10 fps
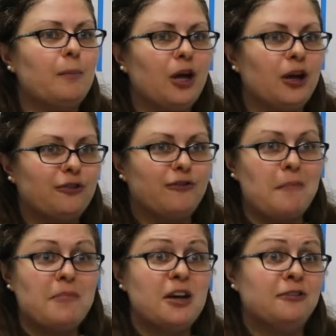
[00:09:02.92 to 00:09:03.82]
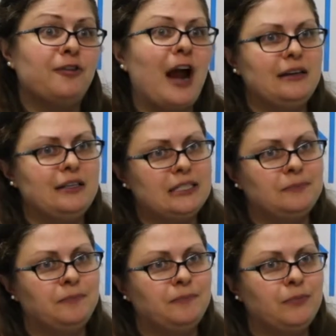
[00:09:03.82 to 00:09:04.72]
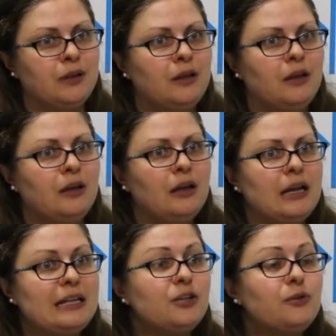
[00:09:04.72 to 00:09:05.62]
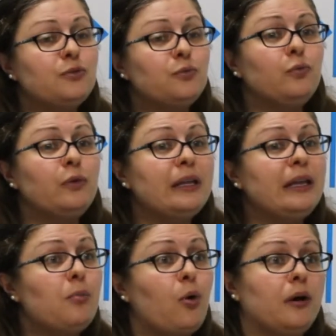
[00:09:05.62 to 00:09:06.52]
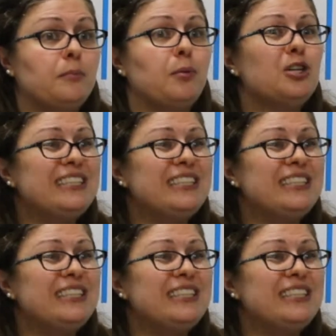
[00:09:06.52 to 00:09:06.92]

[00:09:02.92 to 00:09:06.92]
a book from their friend. And so it's really important,